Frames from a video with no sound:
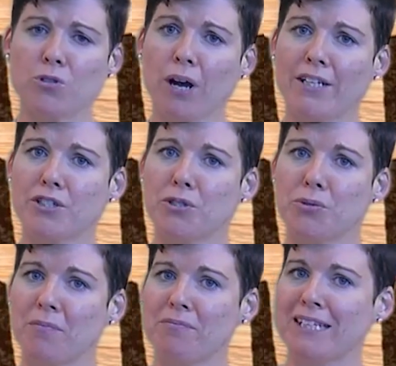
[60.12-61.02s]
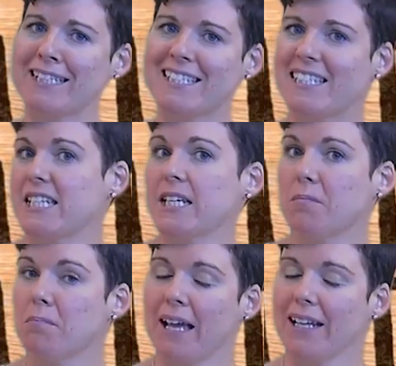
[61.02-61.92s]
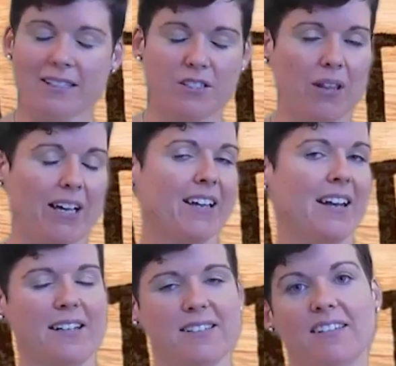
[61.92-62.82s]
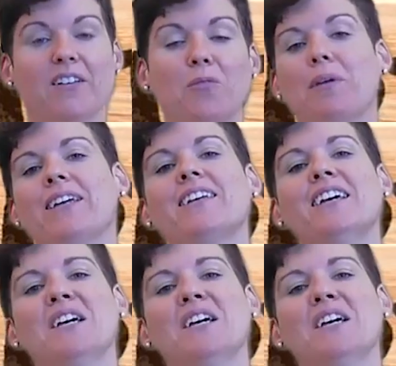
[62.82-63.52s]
try to do something STEAM based, so that connects a little bit